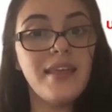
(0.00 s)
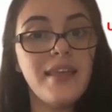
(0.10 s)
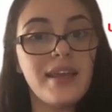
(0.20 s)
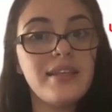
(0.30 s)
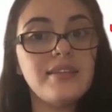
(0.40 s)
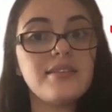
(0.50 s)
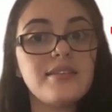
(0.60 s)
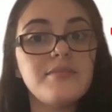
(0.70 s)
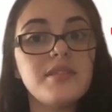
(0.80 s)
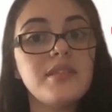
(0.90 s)
that can lead to
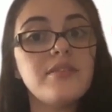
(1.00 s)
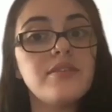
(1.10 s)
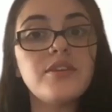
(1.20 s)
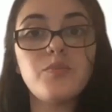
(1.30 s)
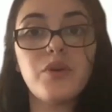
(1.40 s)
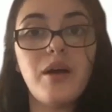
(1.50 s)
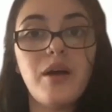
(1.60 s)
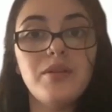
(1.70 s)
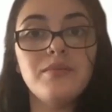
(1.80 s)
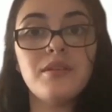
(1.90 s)
some serious
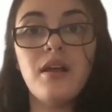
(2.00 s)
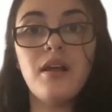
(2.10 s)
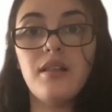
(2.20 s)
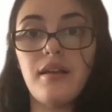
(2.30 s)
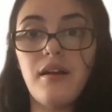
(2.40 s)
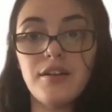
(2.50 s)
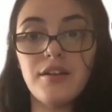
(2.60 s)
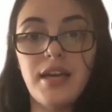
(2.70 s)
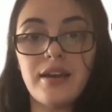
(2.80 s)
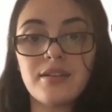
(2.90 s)
problems like heart
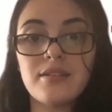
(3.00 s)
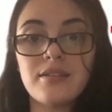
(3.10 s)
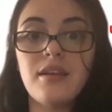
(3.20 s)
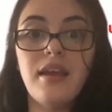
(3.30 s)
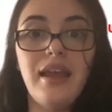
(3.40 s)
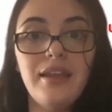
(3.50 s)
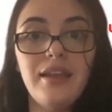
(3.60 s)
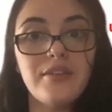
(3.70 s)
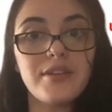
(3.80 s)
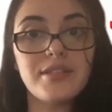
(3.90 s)
attacks,
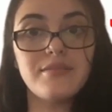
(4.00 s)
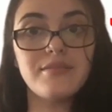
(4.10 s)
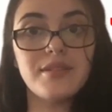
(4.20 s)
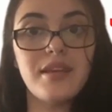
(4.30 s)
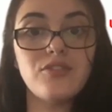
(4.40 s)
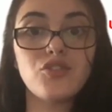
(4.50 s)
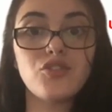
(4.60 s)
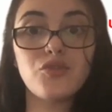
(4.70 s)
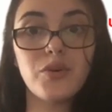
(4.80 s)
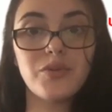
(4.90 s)
aneurysms, and
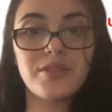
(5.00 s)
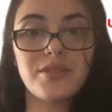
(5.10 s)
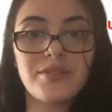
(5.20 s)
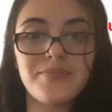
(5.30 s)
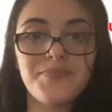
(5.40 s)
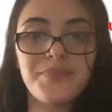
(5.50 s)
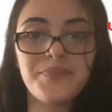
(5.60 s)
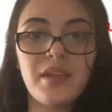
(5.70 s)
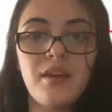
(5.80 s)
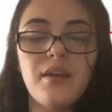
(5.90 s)
strokes.
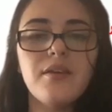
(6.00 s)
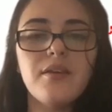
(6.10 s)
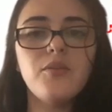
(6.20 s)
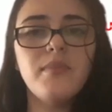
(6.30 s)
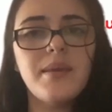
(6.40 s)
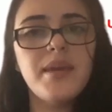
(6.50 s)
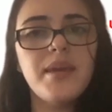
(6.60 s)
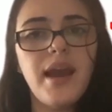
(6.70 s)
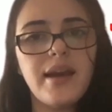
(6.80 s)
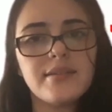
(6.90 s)
You may
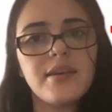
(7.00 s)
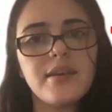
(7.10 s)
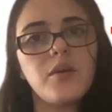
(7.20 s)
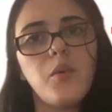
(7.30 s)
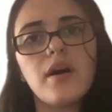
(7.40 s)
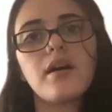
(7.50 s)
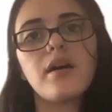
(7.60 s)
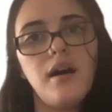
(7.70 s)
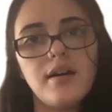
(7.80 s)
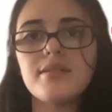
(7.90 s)
be asking what
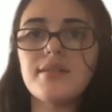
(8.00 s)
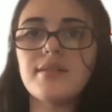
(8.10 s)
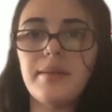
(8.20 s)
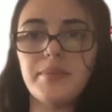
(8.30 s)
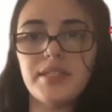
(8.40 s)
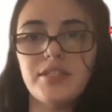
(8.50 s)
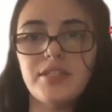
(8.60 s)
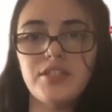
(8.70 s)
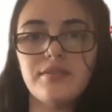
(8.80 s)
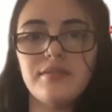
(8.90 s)
causes
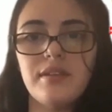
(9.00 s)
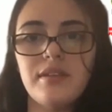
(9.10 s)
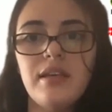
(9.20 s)
hypertension.